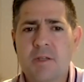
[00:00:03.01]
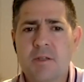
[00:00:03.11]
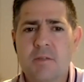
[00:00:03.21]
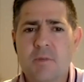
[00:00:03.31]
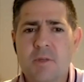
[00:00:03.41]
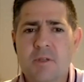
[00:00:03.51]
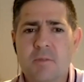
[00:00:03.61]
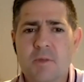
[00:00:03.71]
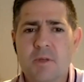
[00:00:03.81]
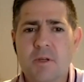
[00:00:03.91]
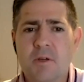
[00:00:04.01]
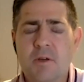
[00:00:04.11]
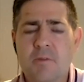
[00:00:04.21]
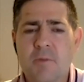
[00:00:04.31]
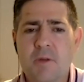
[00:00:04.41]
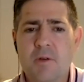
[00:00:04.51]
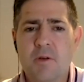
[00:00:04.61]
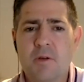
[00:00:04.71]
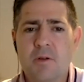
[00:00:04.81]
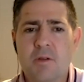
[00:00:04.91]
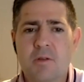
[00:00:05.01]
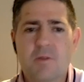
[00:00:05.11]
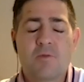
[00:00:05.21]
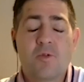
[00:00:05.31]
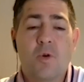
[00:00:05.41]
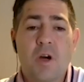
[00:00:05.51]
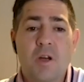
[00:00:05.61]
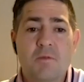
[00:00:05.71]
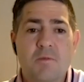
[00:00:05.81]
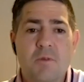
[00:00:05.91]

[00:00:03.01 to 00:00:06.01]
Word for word: Has it been something, you know, you've been quite,